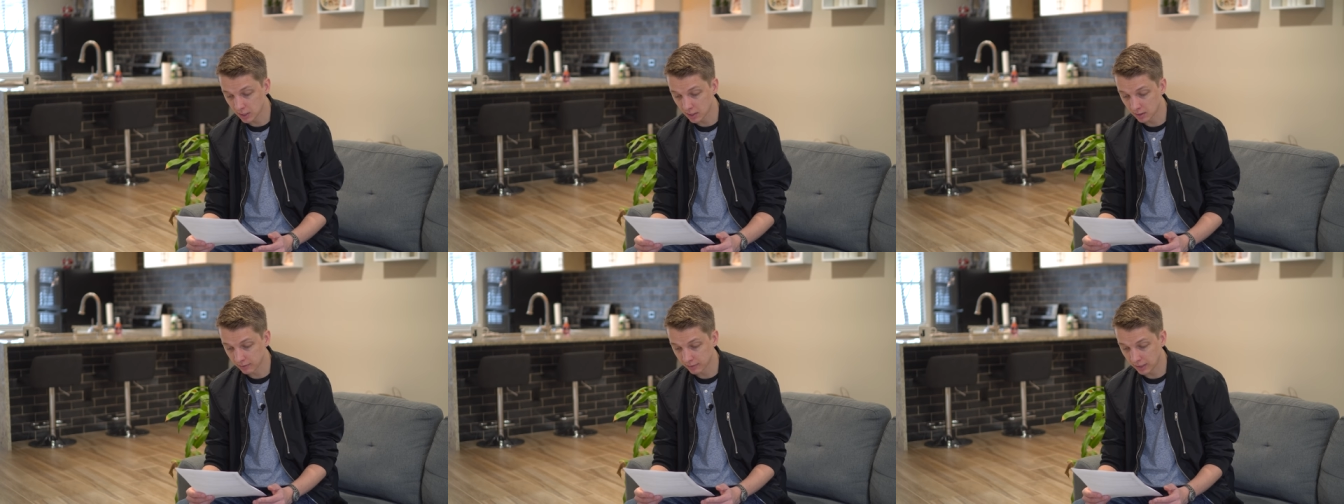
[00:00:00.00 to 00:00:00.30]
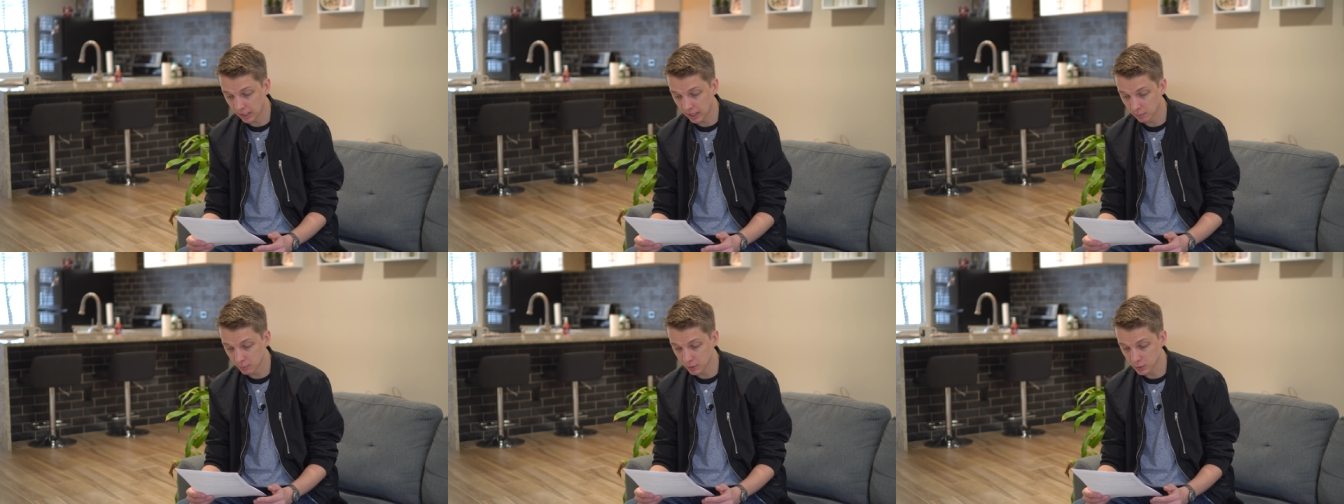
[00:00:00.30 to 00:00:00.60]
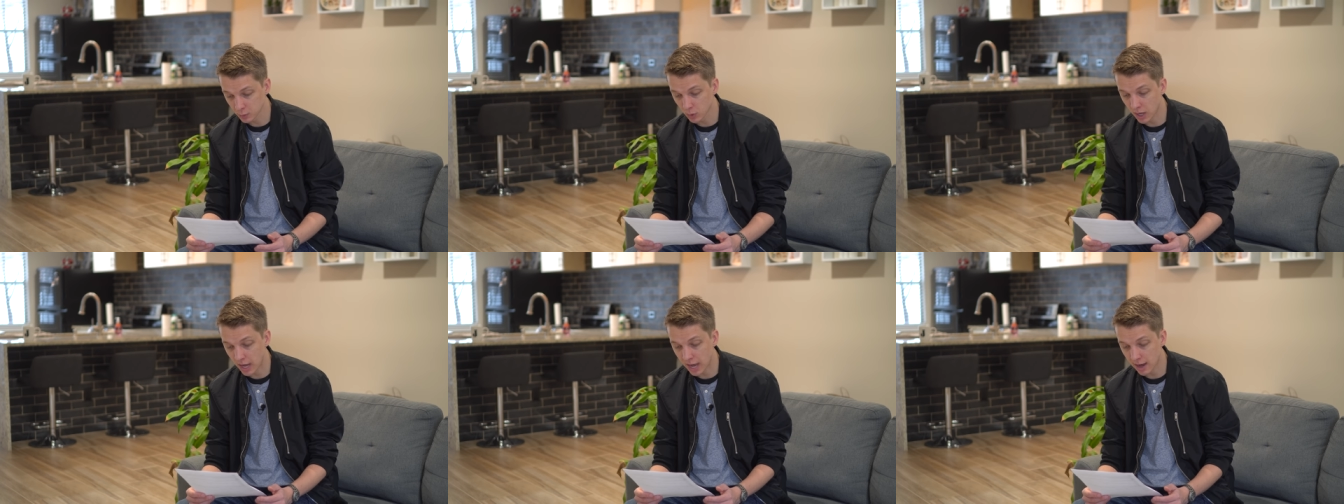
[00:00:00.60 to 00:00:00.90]
of
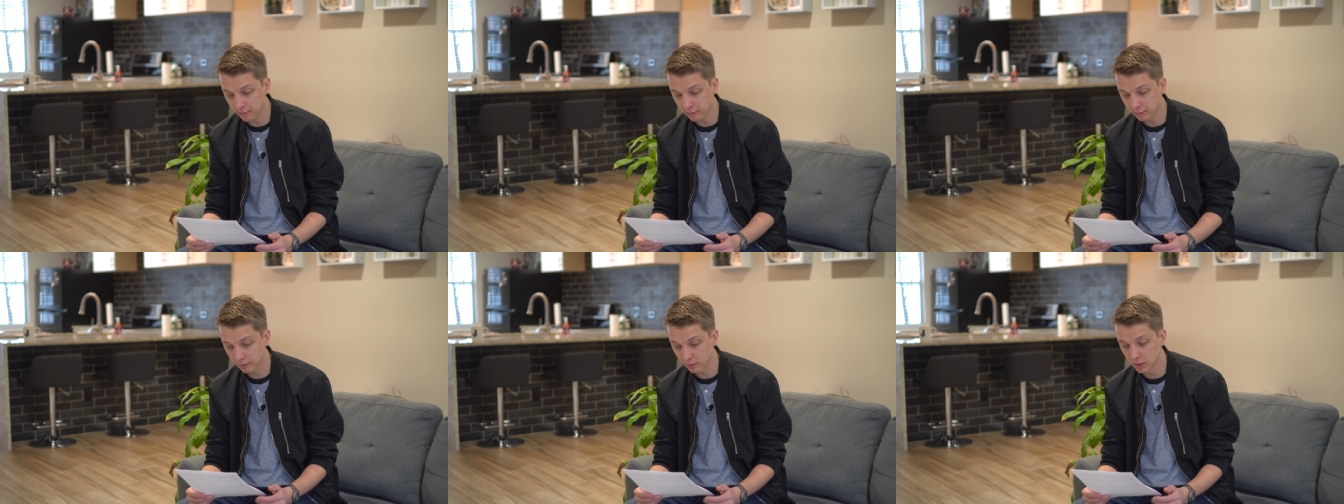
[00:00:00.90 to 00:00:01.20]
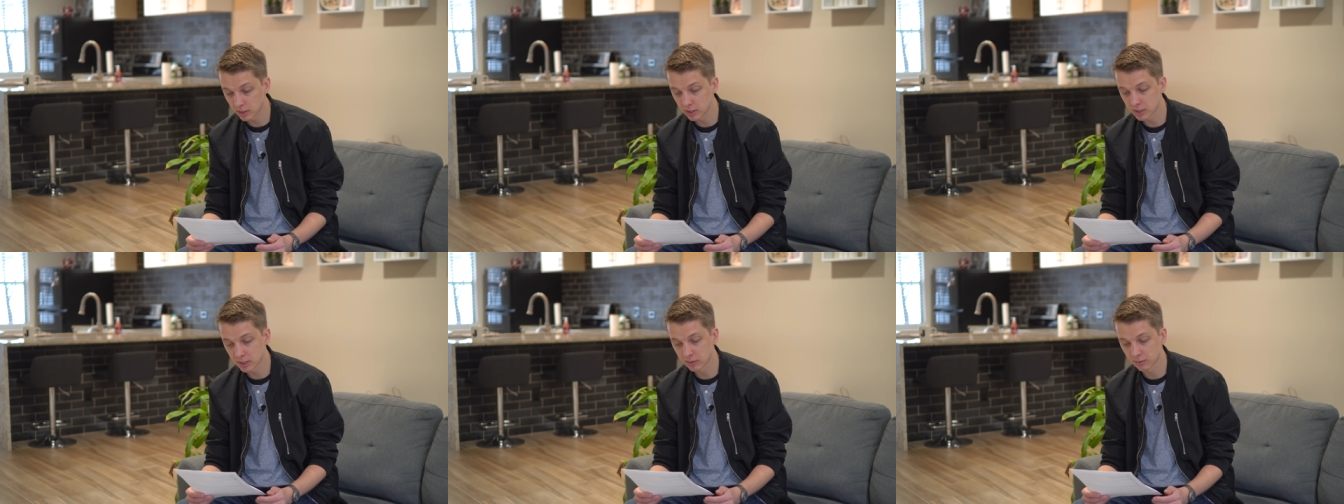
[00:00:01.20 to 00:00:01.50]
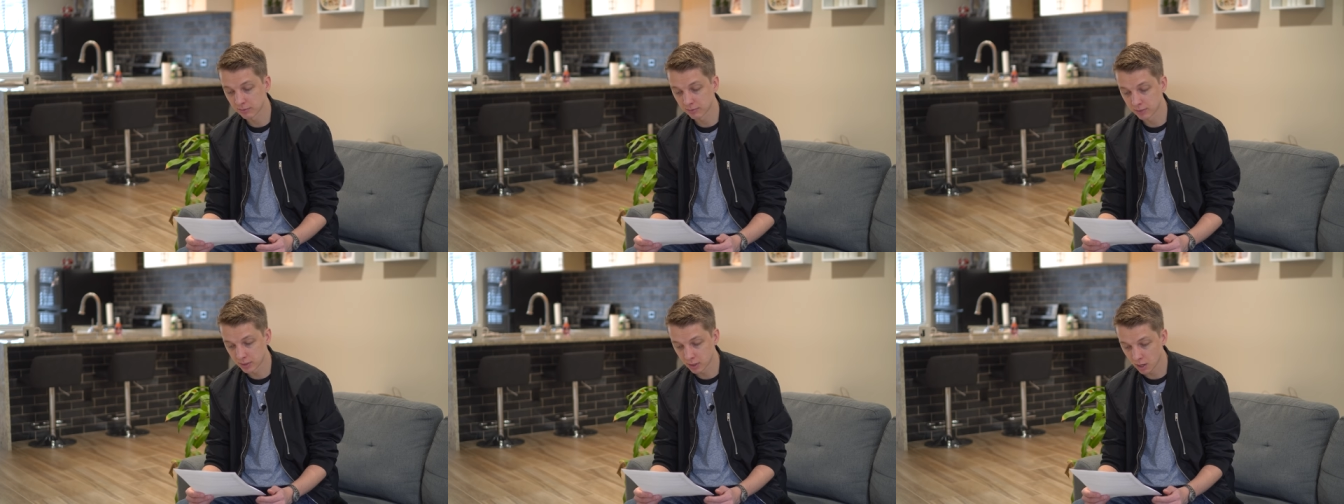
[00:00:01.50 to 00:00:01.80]
cameras will have for us
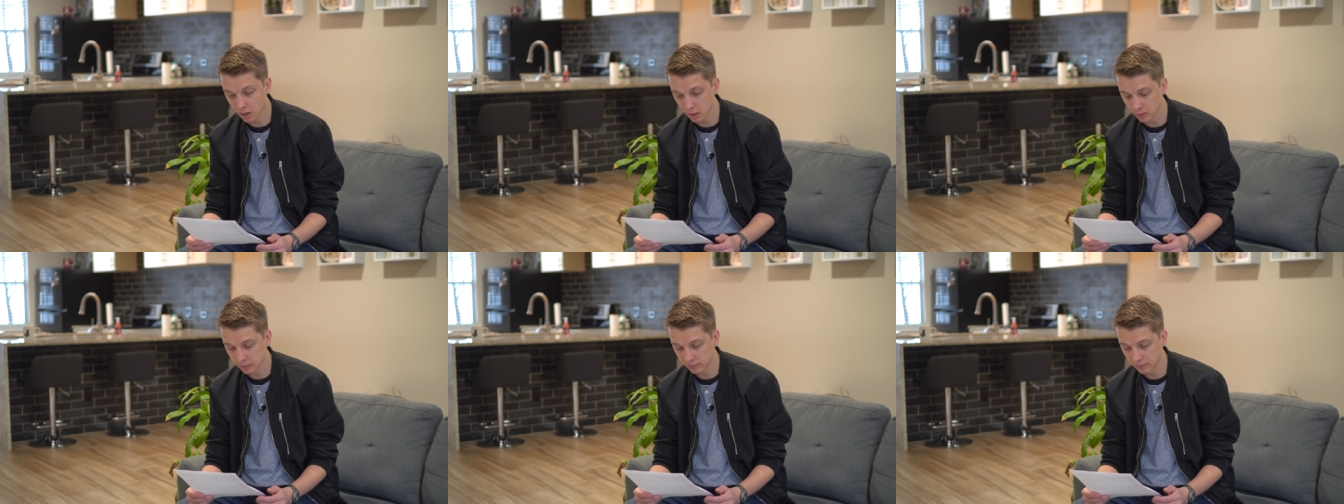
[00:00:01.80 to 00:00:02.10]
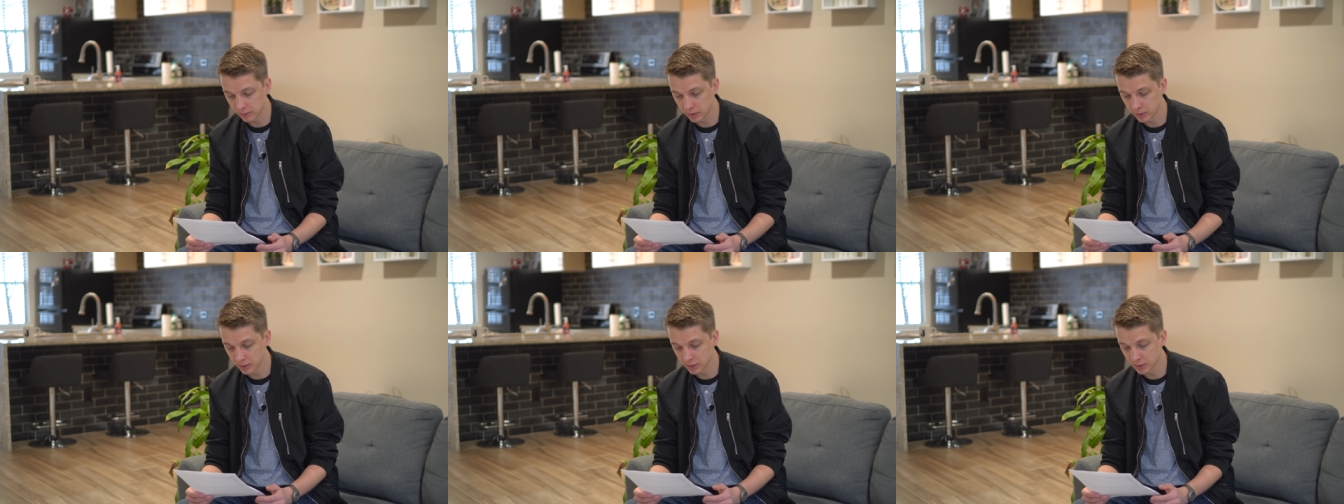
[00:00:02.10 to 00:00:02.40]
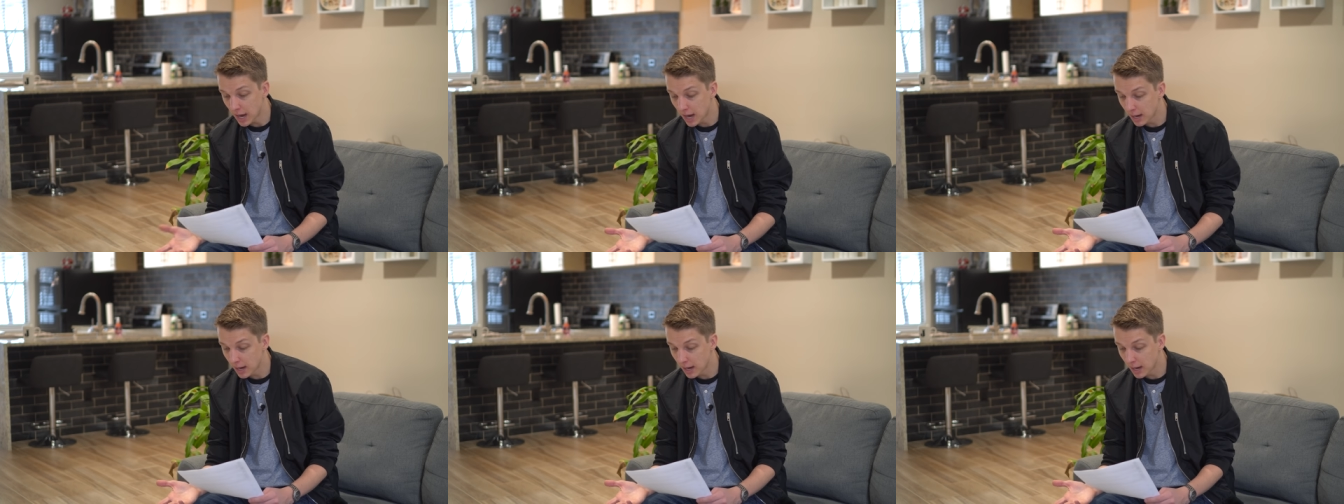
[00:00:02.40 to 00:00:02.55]
photographers.